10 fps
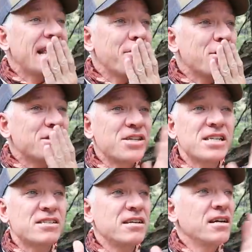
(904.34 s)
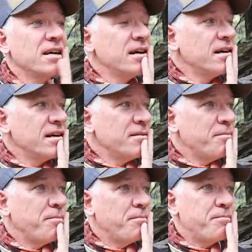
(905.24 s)
They were just
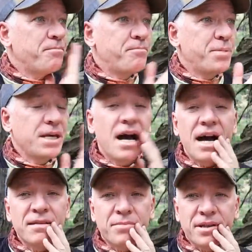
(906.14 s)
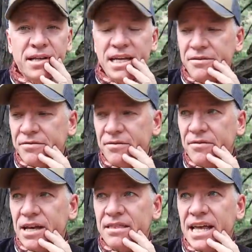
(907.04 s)
beyond belief
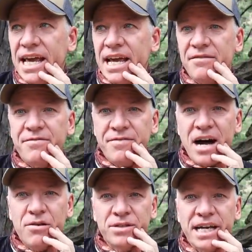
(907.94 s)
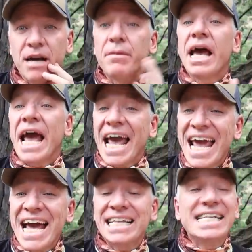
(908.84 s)
that they had found him.
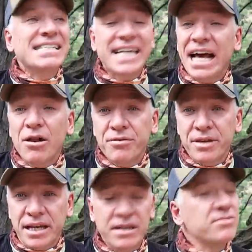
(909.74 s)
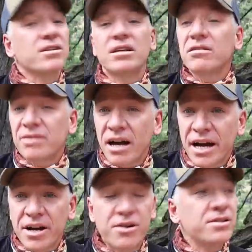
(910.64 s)
And he's healthy. He's a little
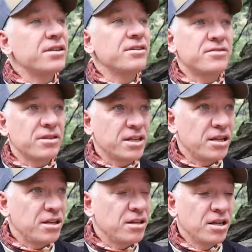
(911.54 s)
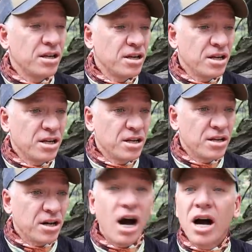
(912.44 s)
tired. He's a little
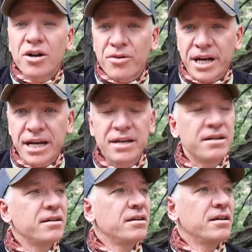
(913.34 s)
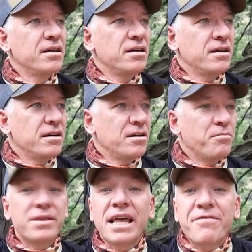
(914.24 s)
hungry,
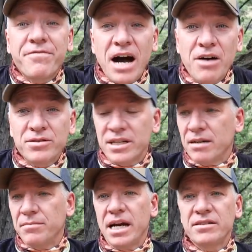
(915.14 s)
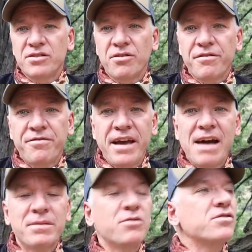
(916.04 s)
but they found him. And so the
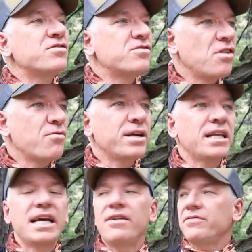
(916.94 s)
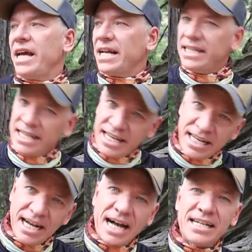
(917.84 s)
family was so relieved, and he
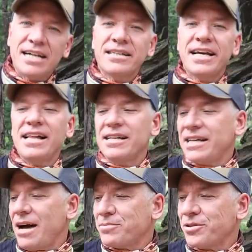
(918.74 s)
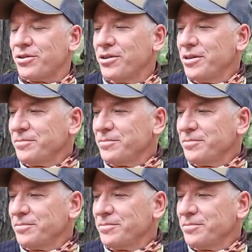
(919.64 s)
got out of the helicopter,